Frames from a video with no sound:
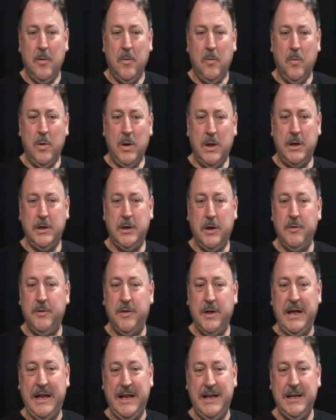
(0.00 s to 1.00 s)
Well, I don't
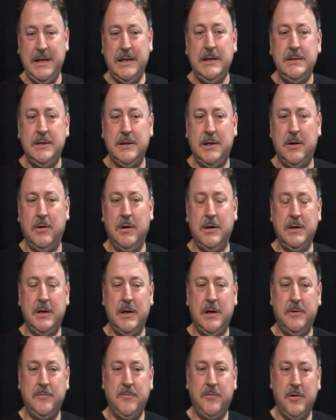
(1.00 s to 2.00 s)
think it is going
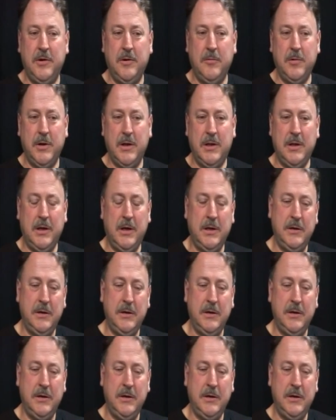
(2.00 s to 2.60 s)
down very well.